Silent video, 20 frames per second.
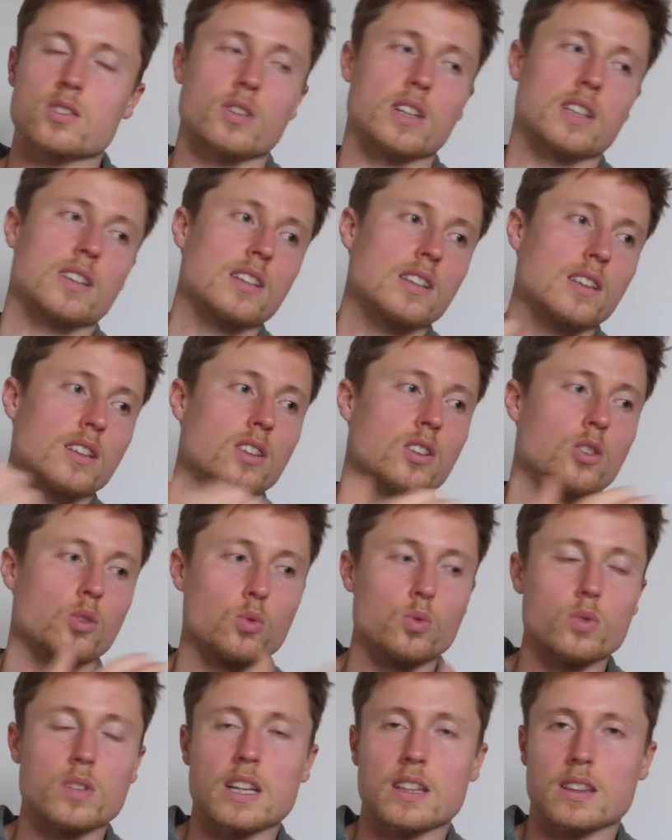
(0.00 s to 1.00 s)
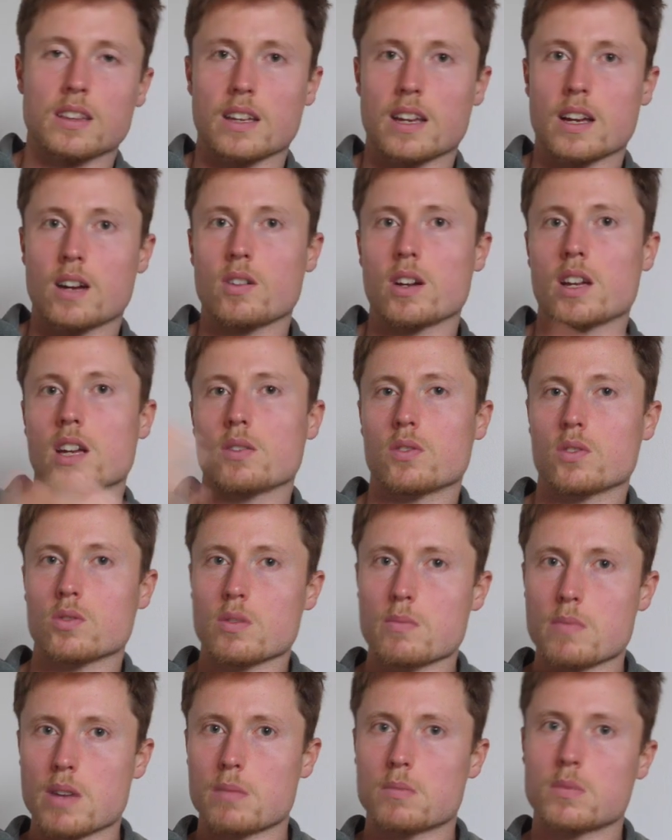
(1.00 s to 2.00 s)
So I didn't do that now, I have to
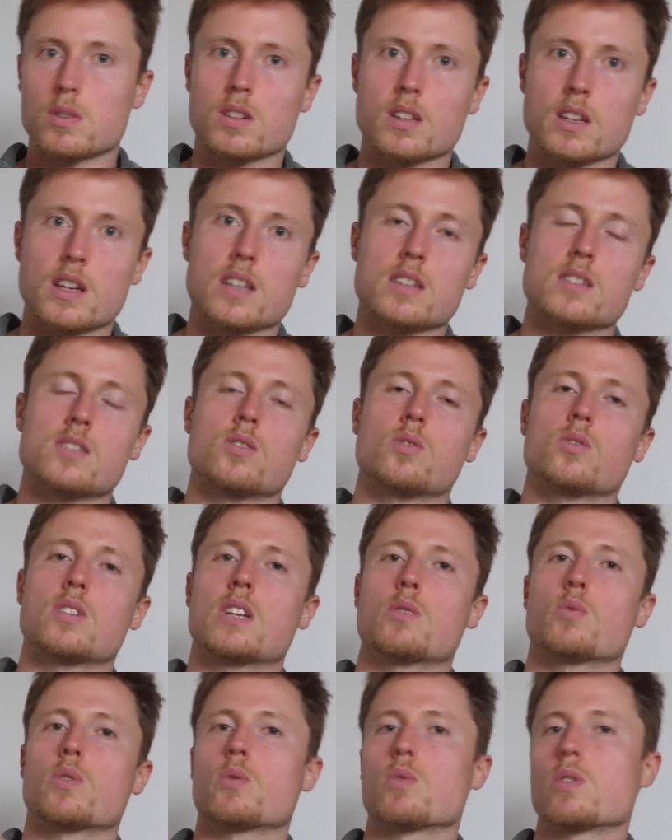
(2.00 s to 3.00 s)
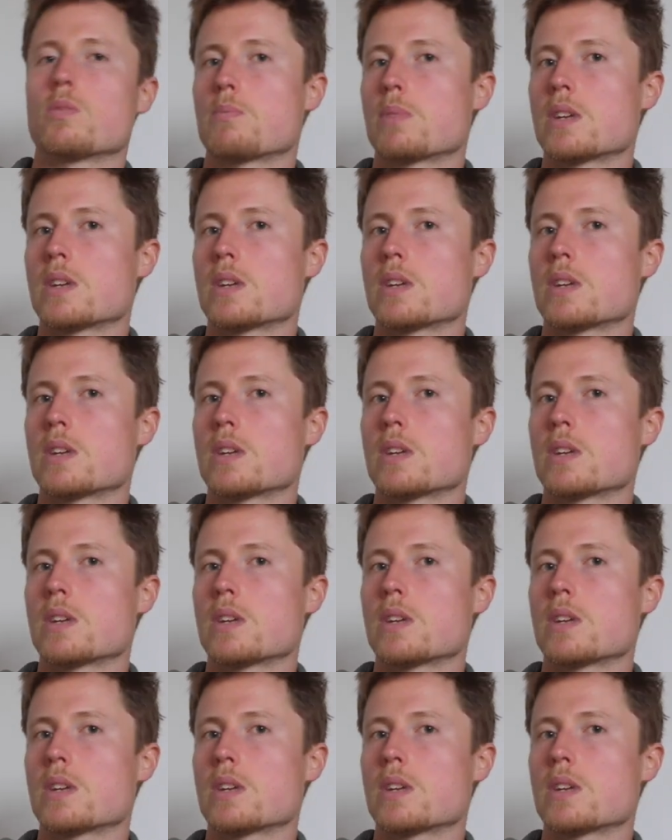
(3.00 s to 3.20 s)
remember that, so that when